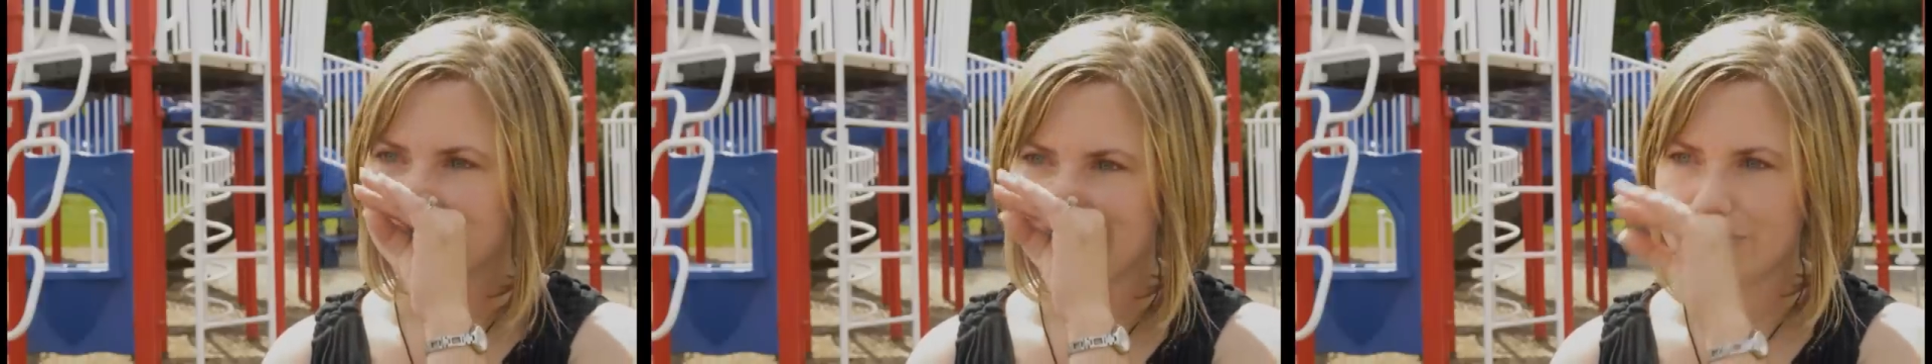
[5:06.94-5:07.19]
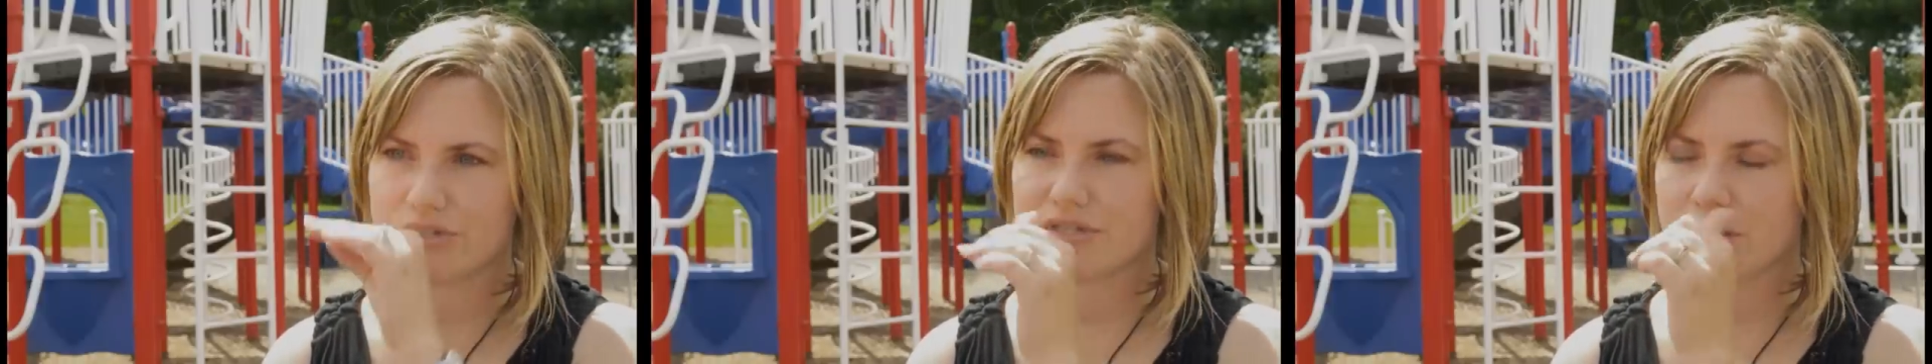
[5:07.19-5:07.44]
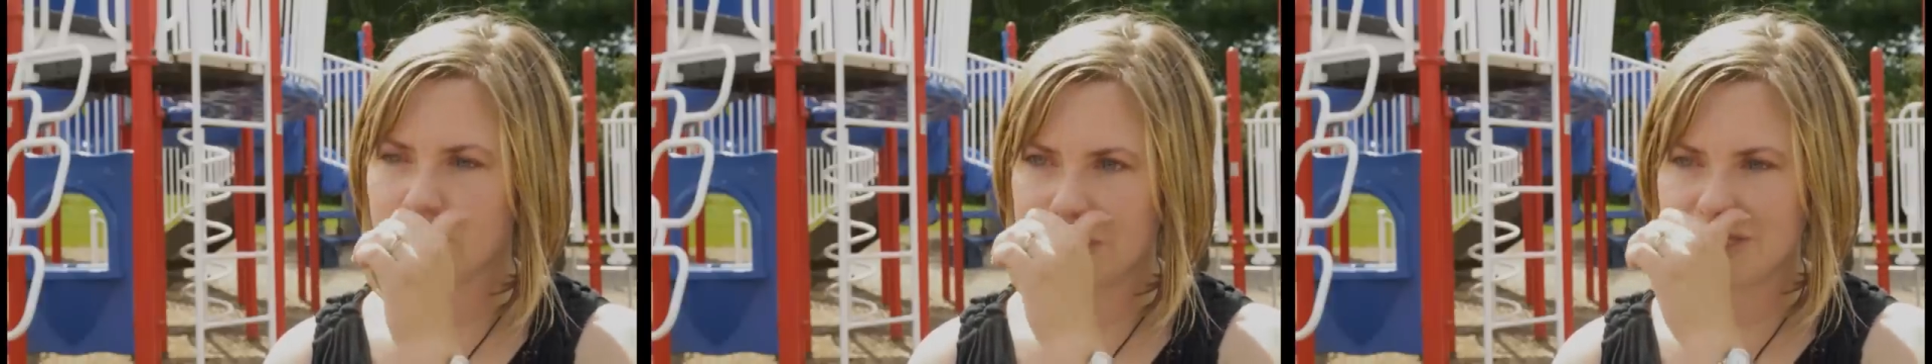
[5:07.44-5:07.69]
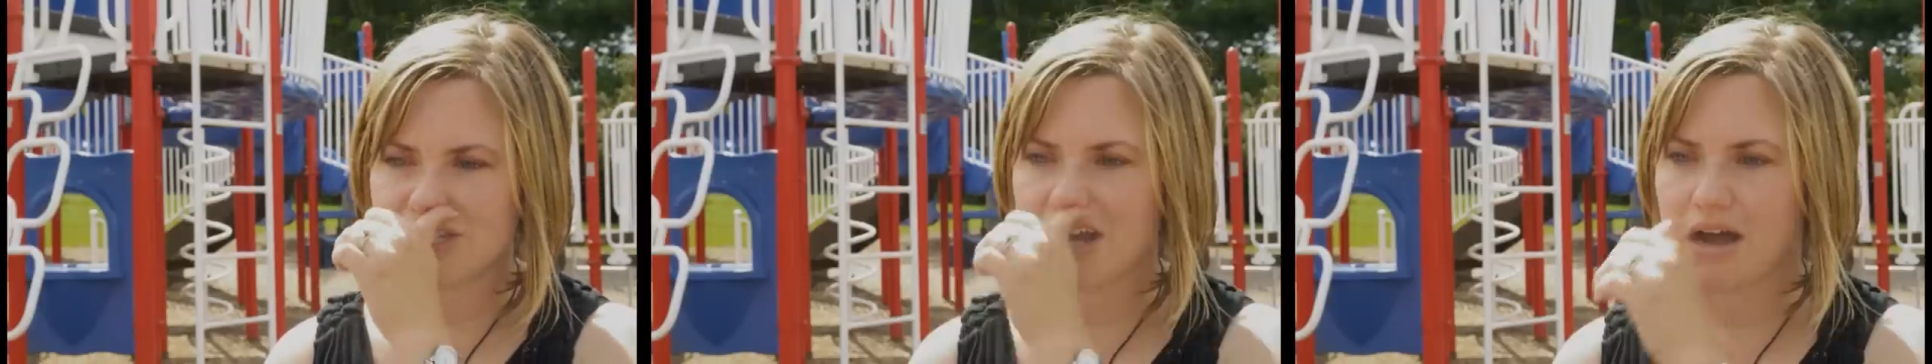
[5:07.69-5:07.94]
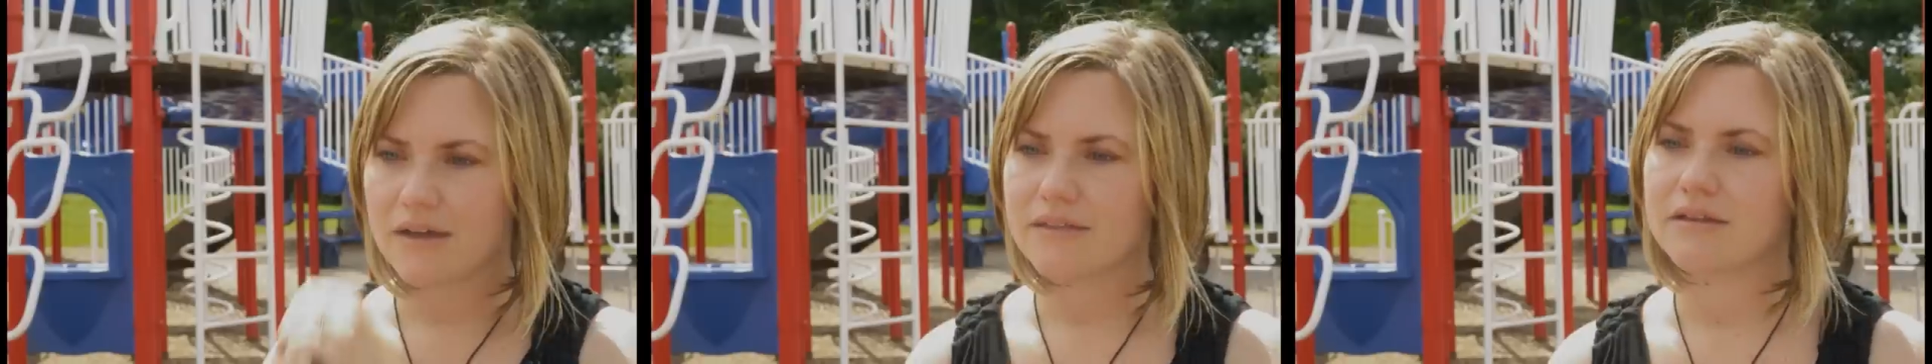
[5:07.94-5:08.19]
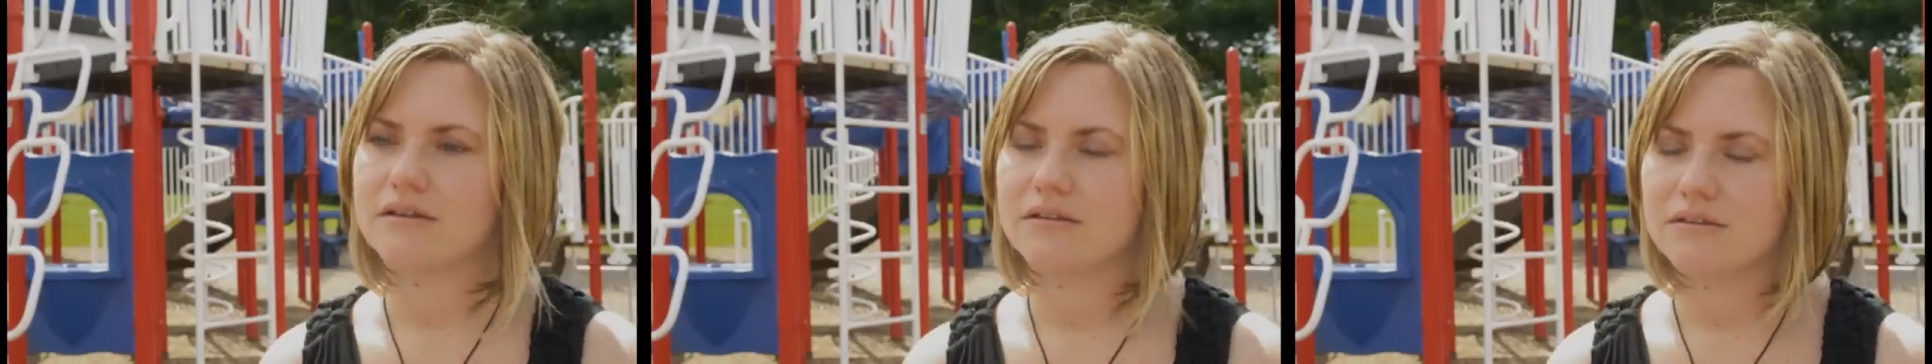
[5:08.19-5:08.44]
It was just complete shock
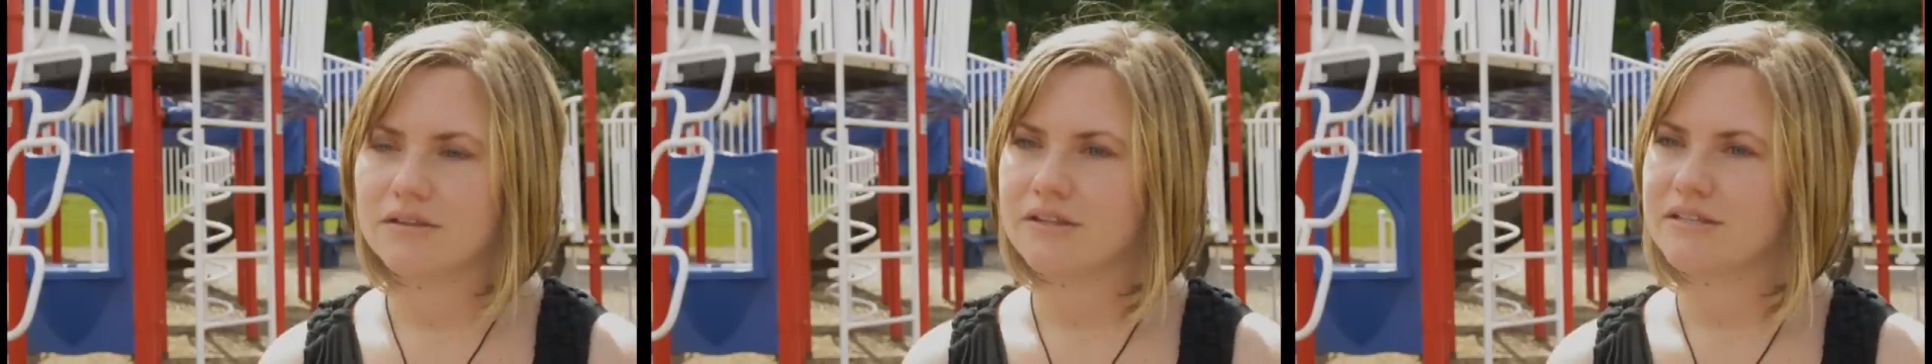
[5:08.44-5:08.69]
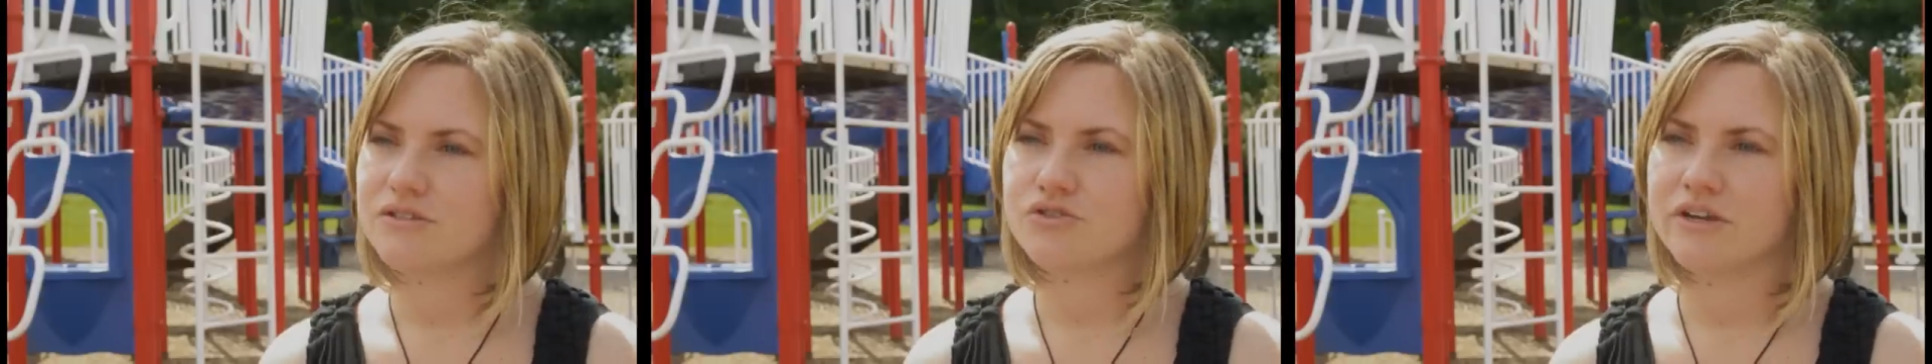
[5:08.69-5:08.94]
that these